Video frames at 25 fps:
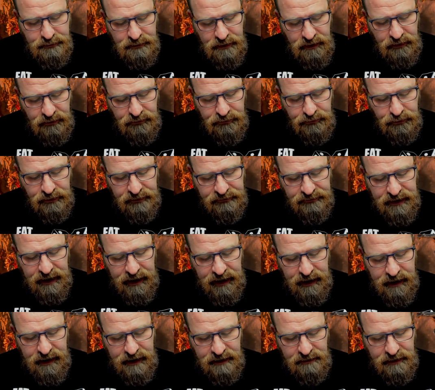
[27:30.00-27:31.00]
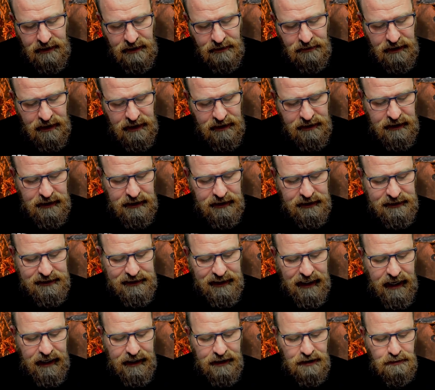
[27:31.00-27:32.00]
move with that arrow, and then
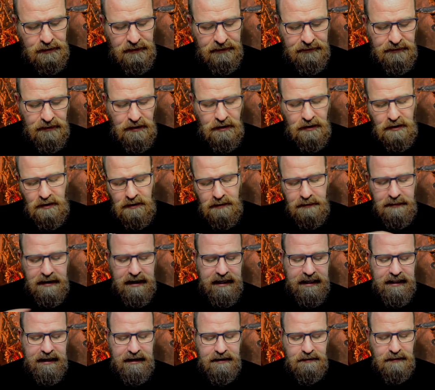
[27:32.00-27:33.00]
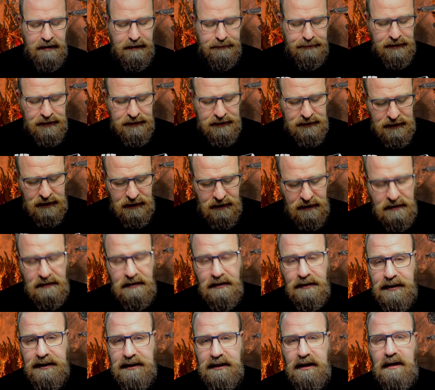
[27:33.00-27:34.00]
attack with all melee weapons the
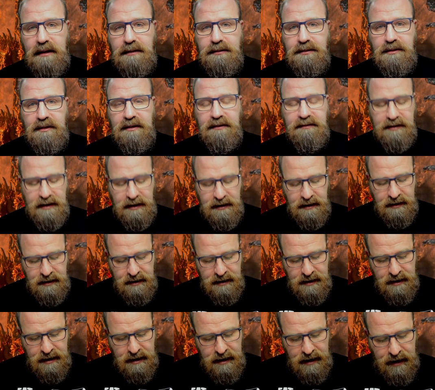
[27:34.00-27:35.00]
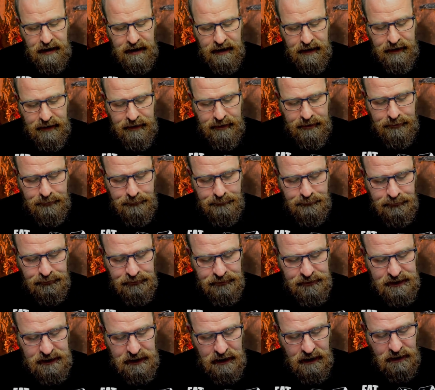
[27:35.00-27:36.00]
hero is armed with.
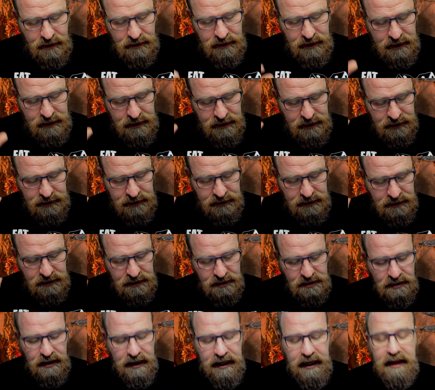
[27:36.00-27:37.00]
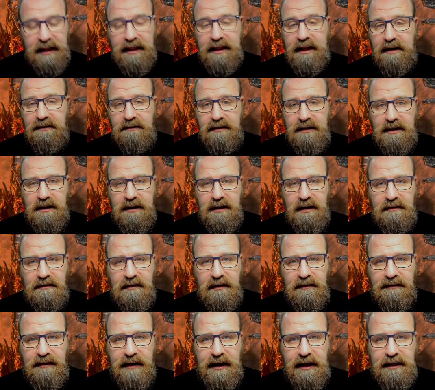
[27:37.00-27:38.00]
So you're just straight in there in the
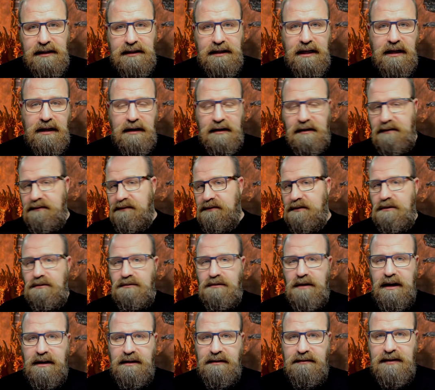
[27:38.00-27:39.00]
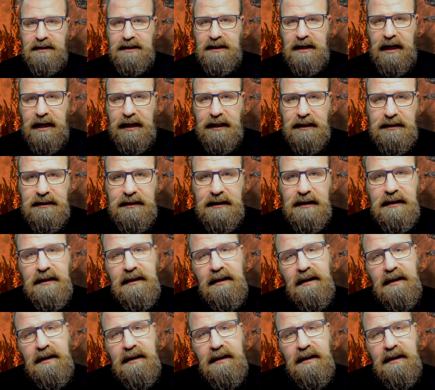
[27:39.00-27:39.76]
hero phase, getting a full round of attacks